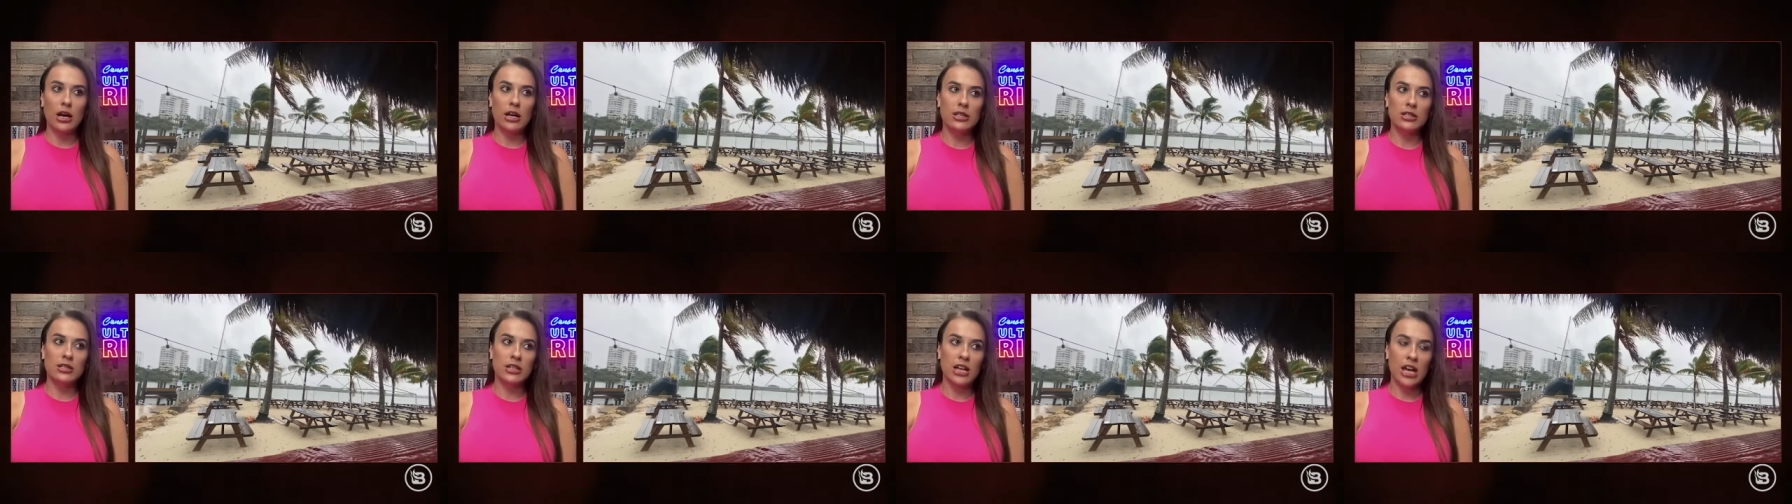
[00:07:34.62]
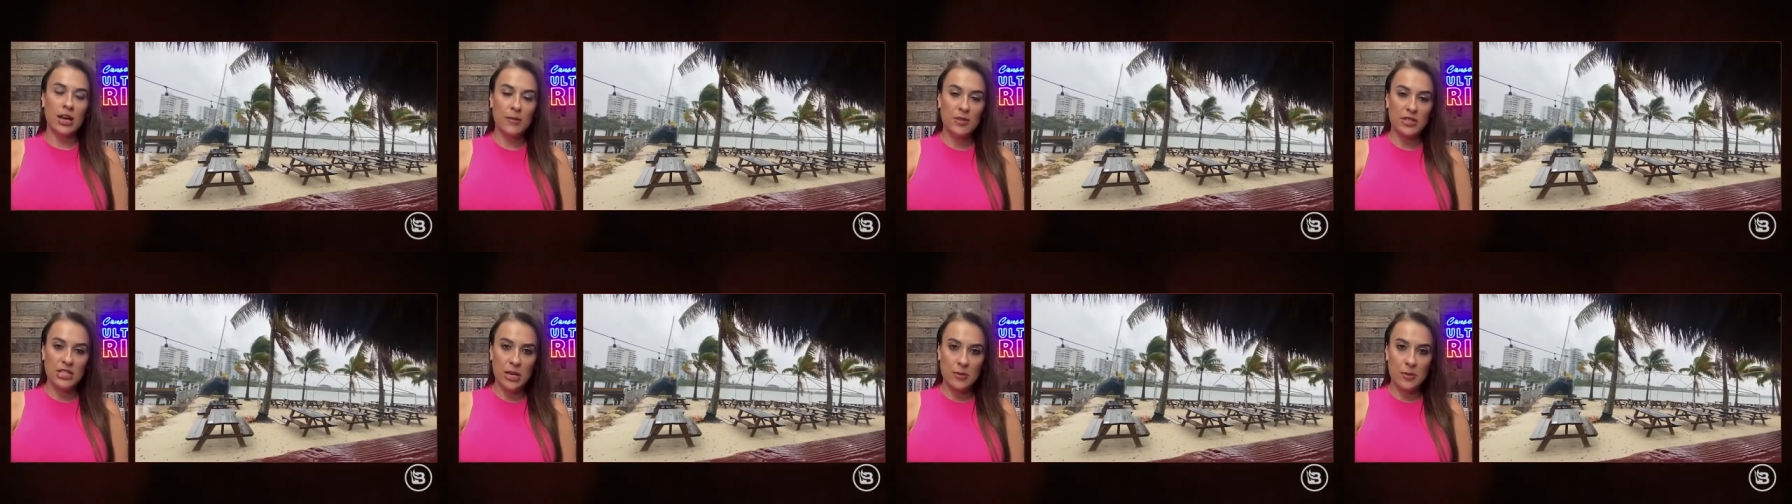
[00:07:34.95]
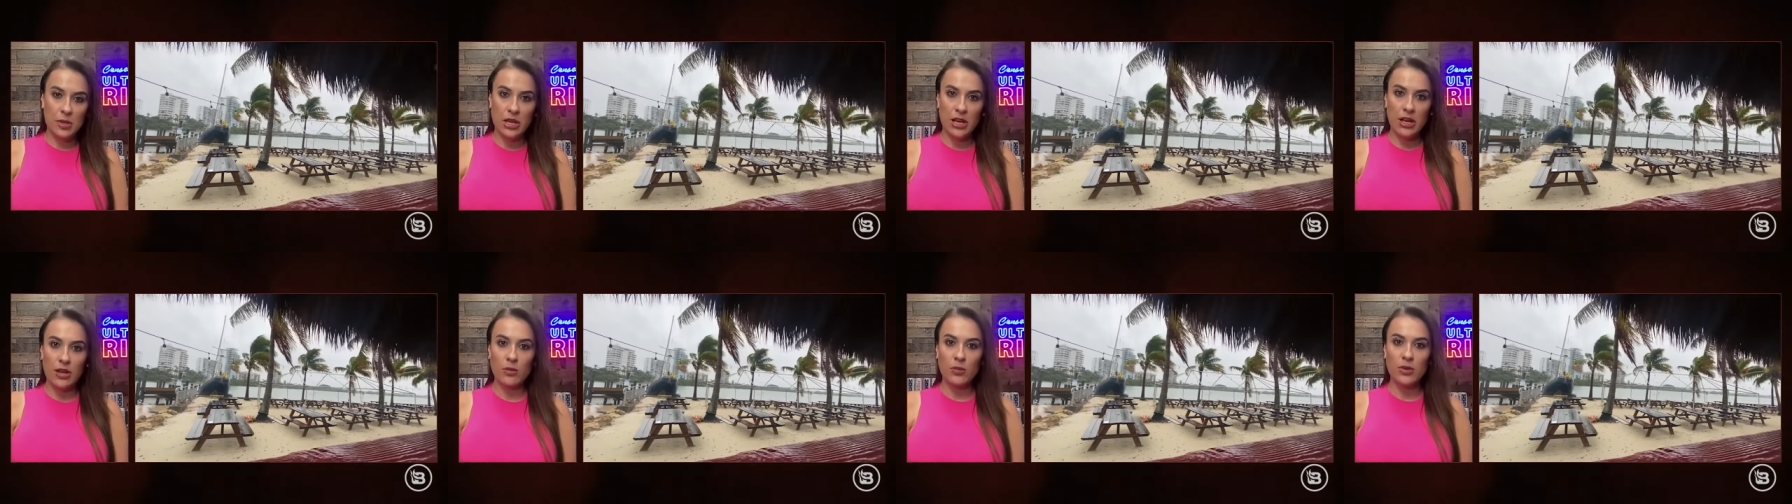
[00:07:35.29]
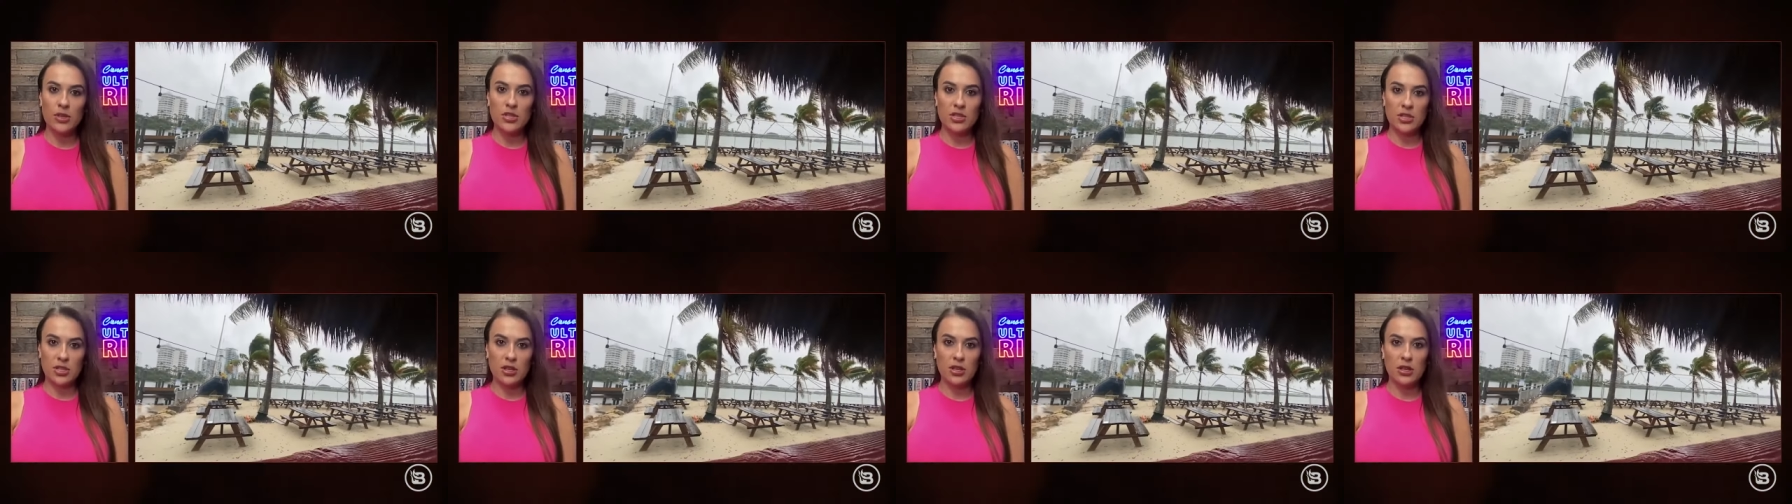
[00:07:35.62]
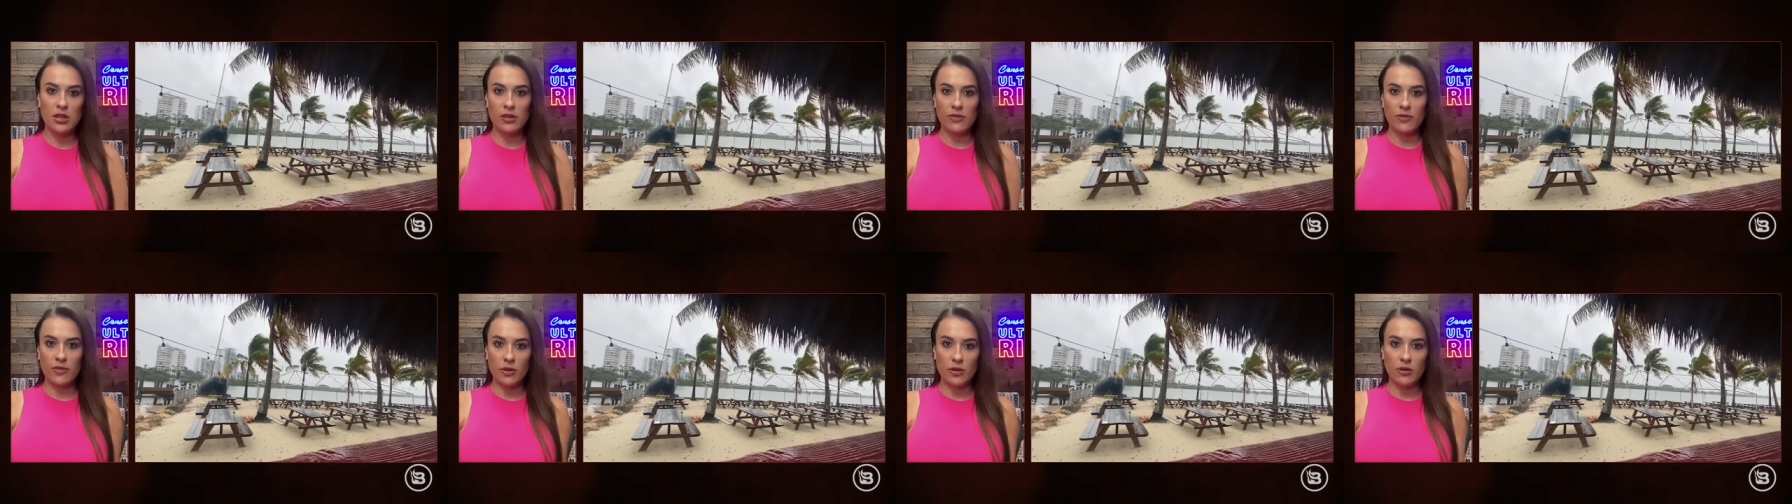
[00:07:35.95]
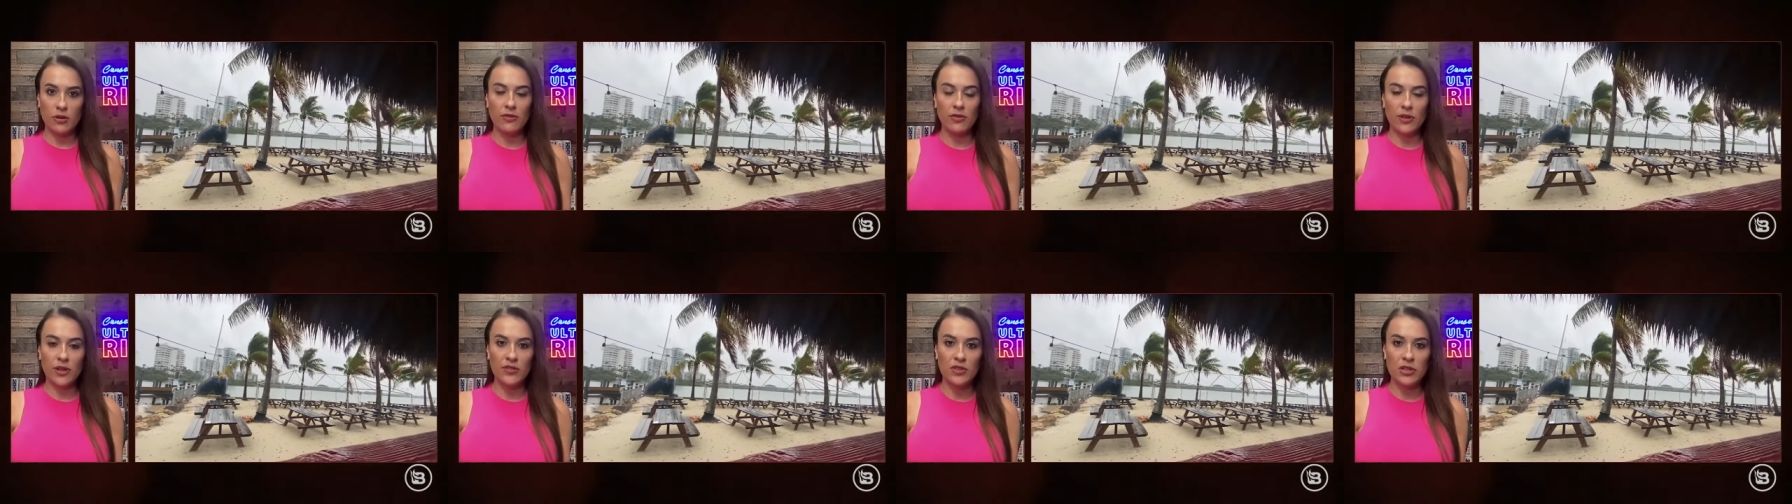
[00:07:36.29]
Uh, time and time again, we see if
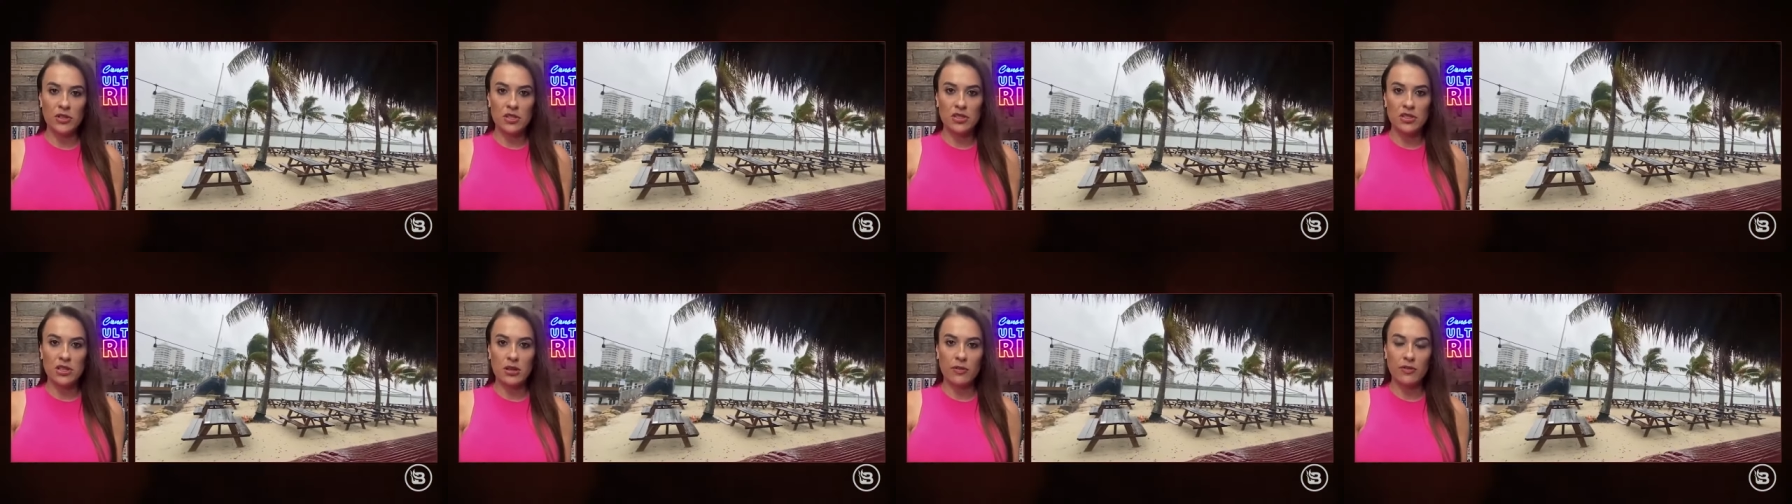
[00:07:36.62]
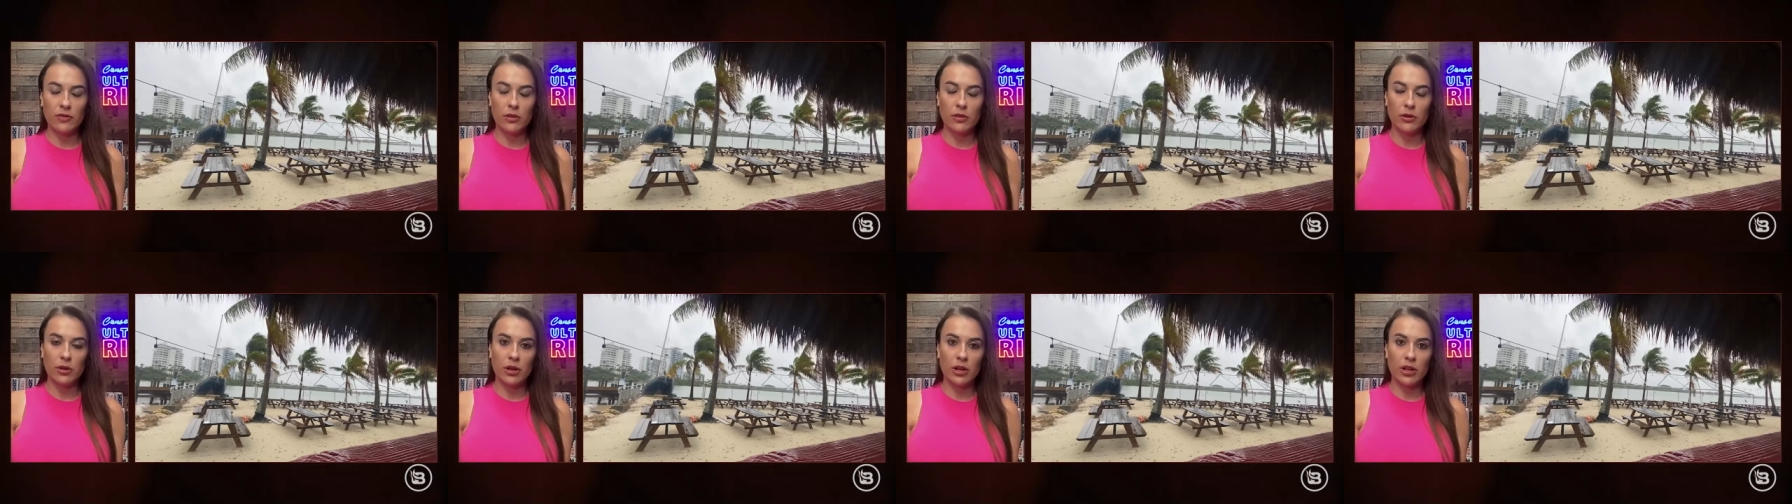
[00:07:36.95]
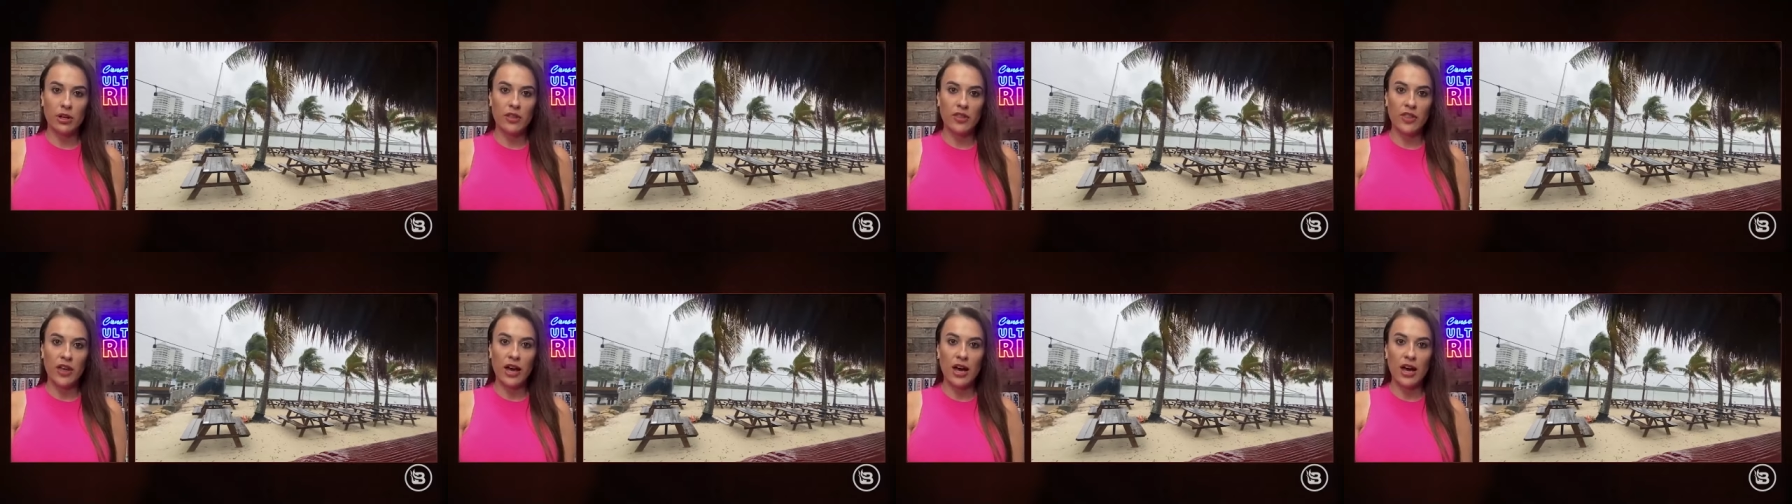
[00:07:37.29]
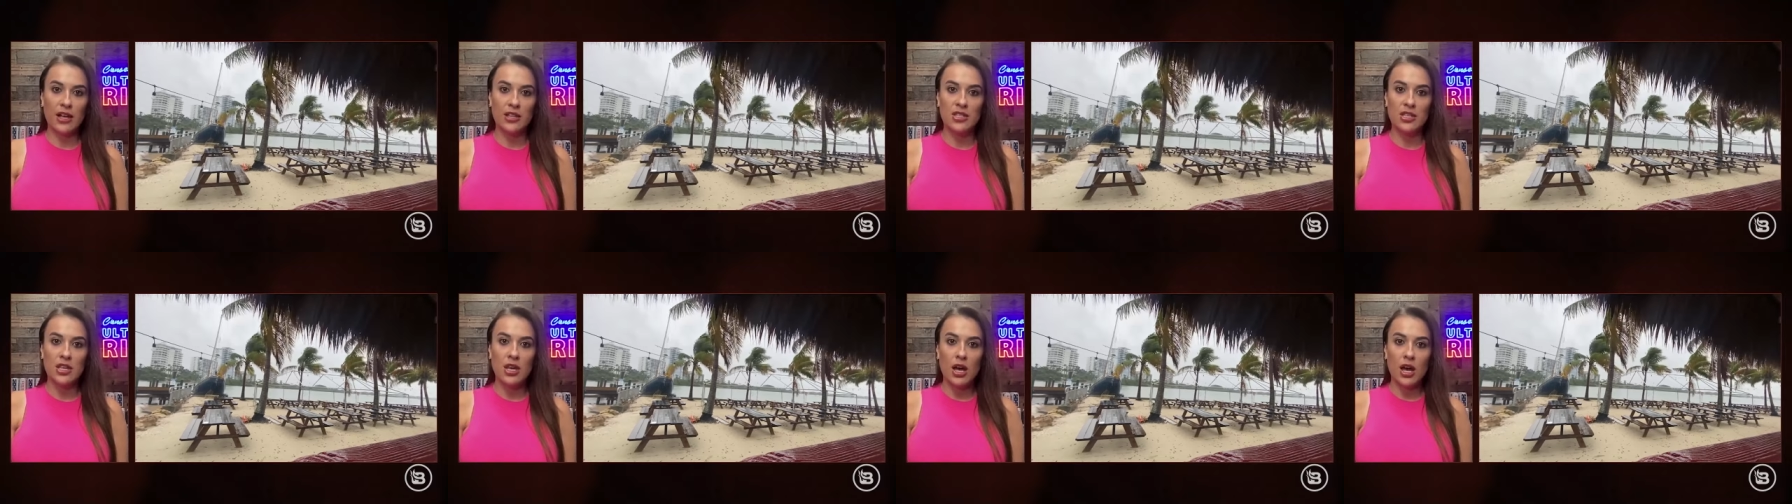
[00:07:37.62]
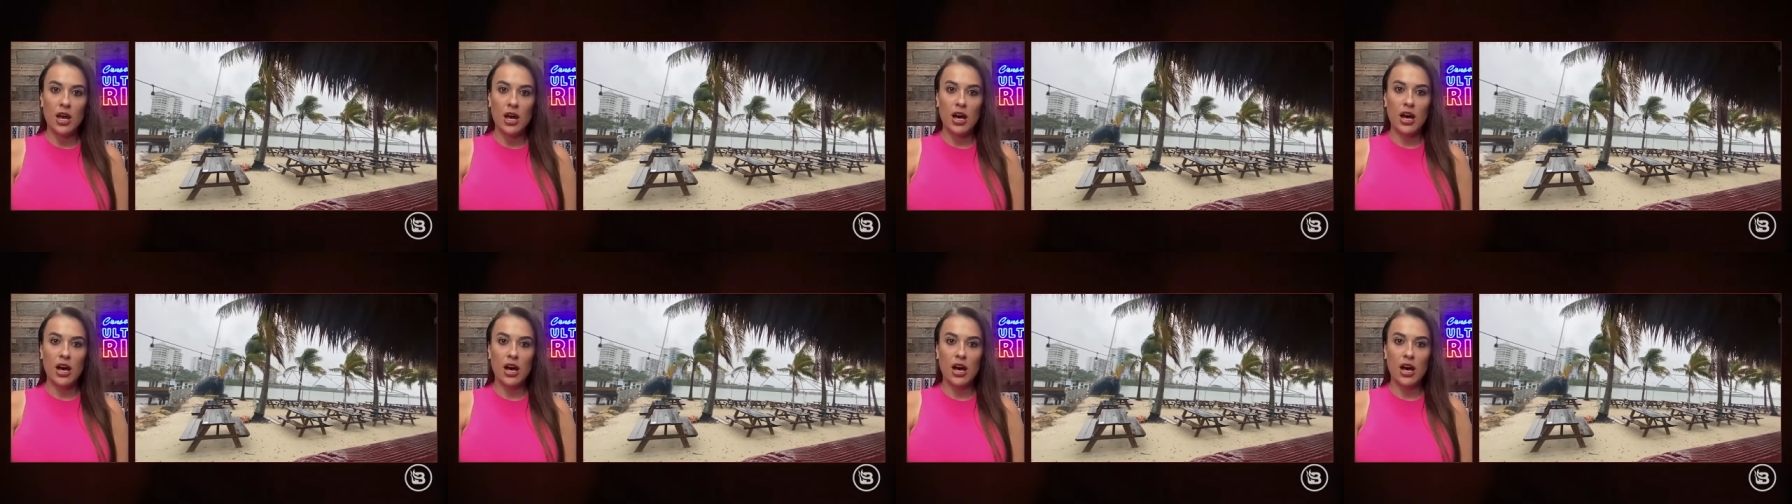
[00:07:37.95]
you've lived in the state of Florida that